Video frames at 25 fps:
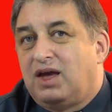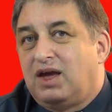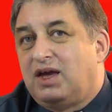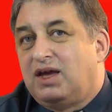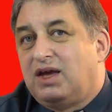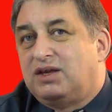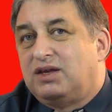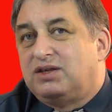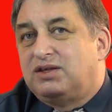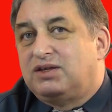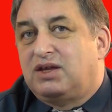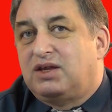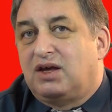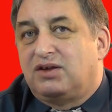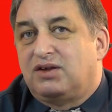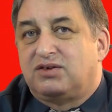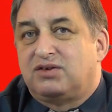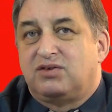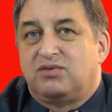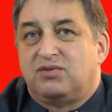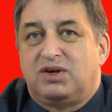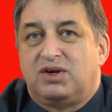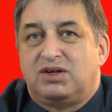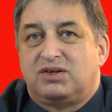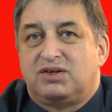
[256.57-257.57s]
it
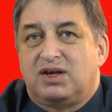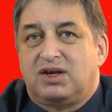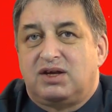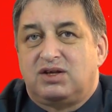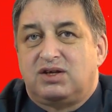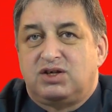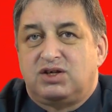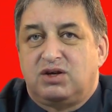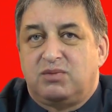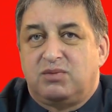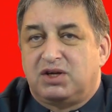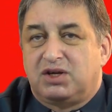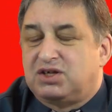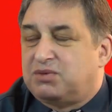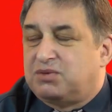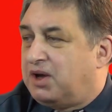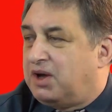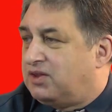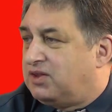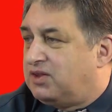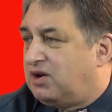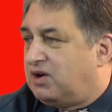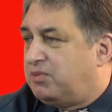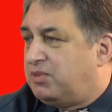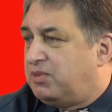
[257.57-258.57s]
doesn't really say too much
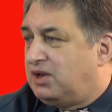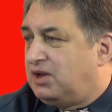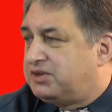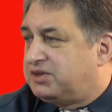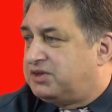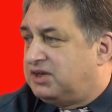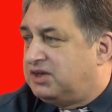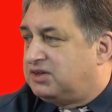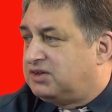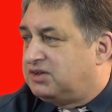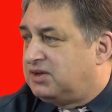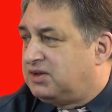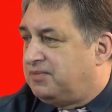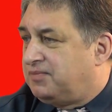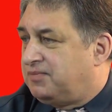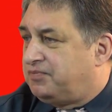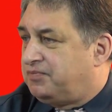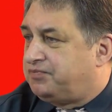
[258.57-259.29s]
about their abilities.